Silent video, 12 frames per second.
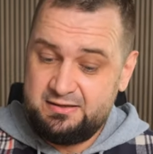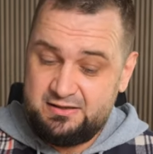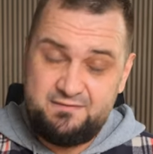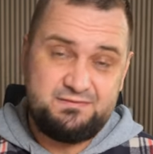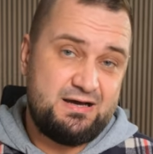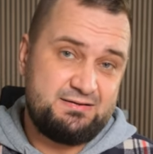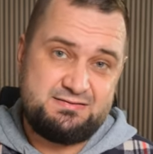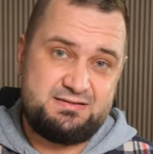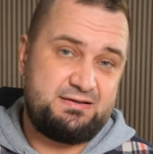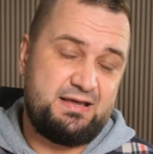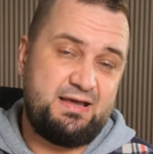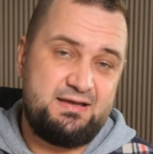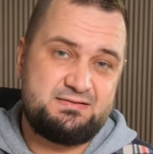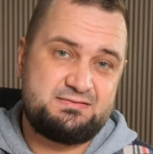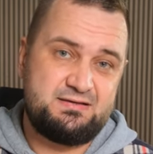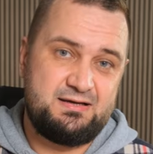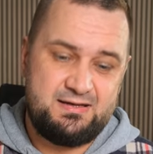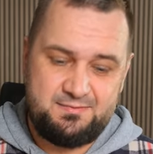If that is the case,
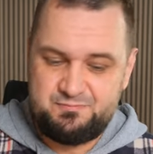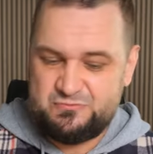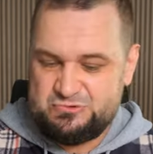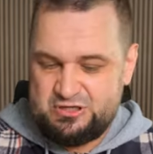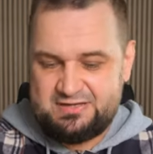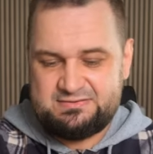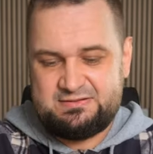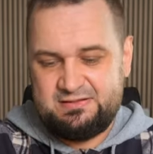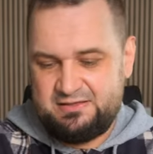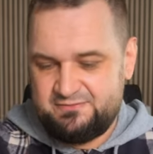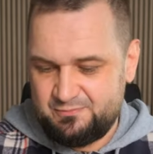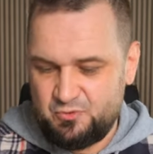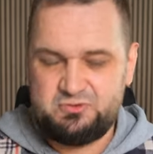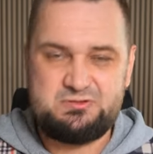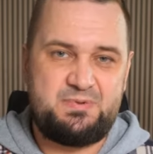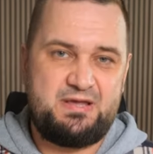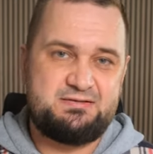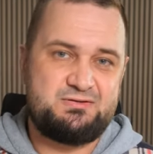uh, just leave more
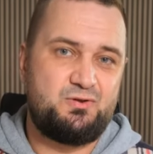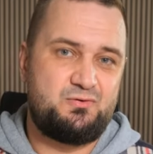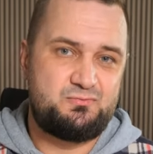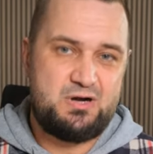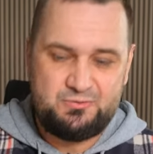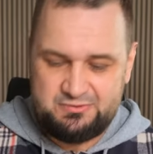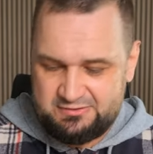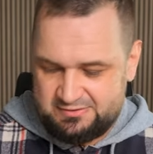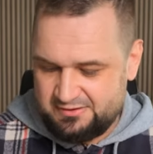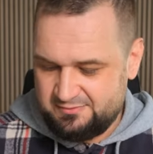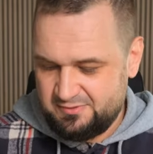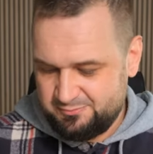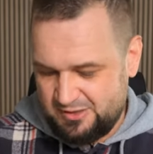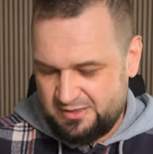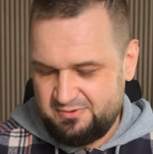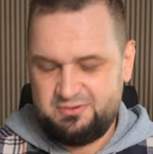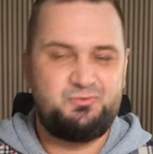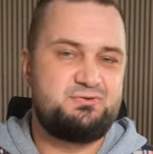space all around it and
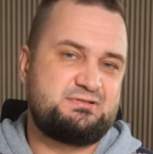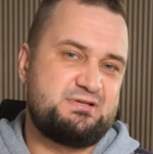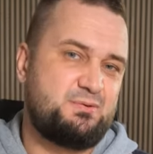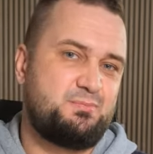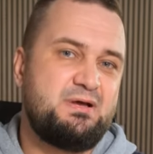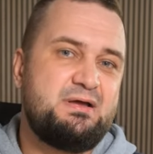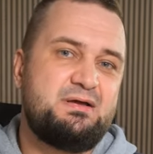maybe use some